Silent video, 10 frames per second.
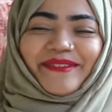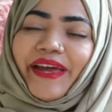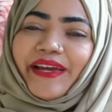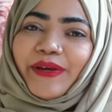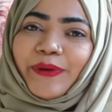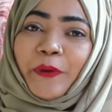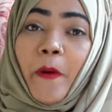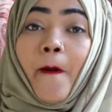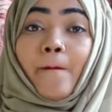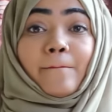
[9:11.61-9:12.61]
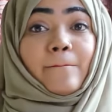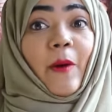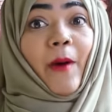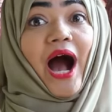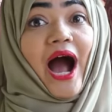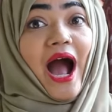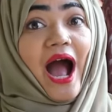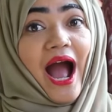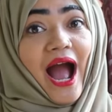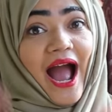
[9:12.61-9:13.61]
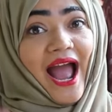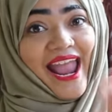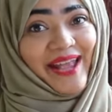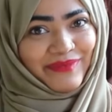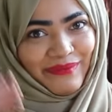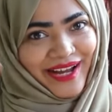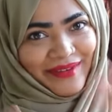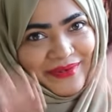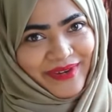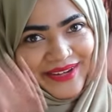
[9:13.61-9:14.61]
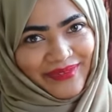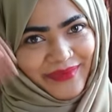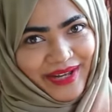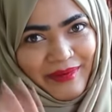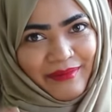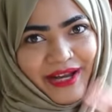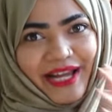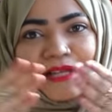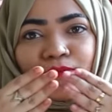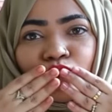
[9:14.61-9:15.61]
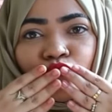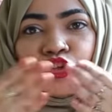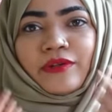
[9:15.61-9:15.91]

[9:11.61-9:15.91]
Thank you. Bye-bye. Bye-bye. Bye-bye. Bye-bye. Bye-bye.